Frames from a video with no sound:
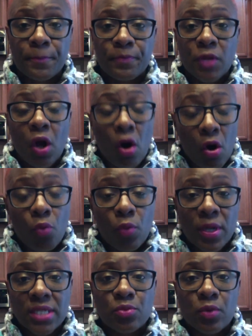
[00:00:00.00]

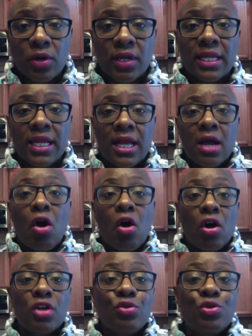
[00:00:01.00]
Always working. Are
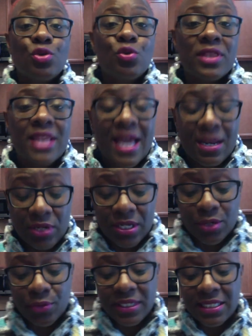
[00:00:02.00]
you doing that
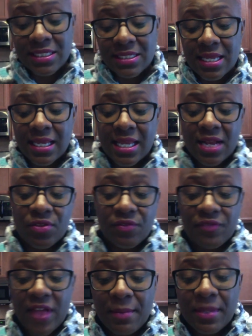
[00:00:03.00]
literally to take care of the
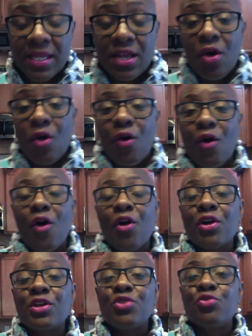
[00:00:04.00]
family or are
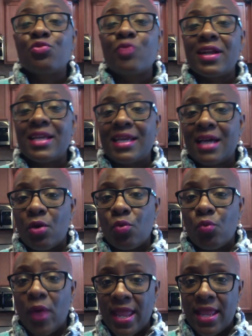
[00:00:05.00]
you running
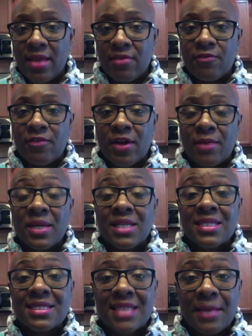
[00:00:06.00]
away from
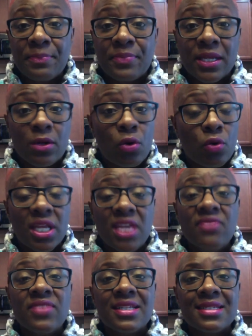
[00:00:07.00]
something or
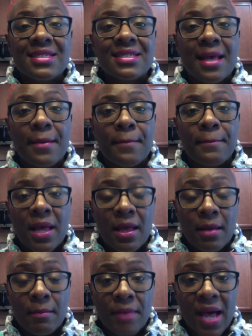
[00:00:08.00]
even
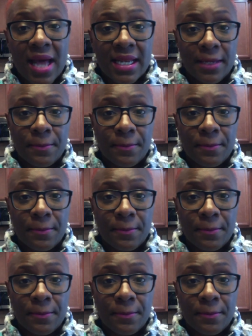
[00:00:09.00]
somebody?